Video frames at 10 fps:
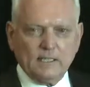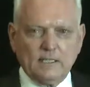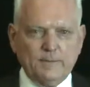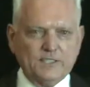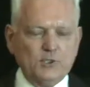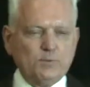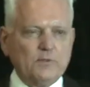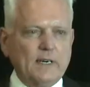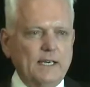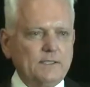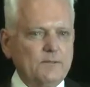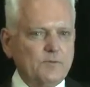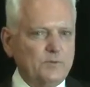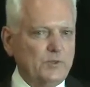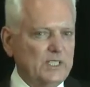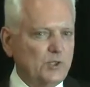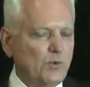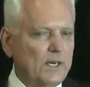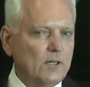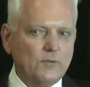can be supervising from between
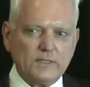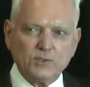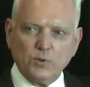12 and